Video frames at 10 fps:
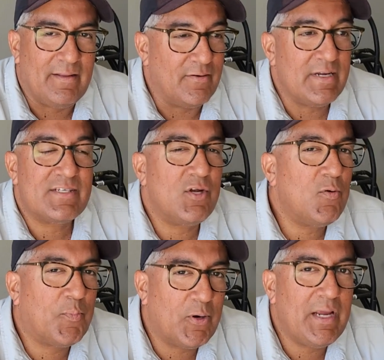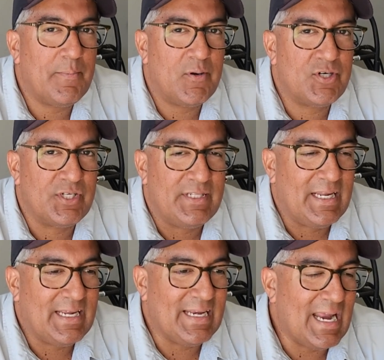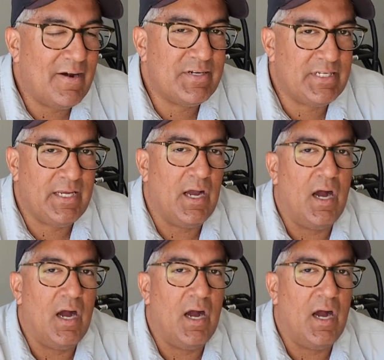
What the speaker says: there is no pre-emergent that can guarantee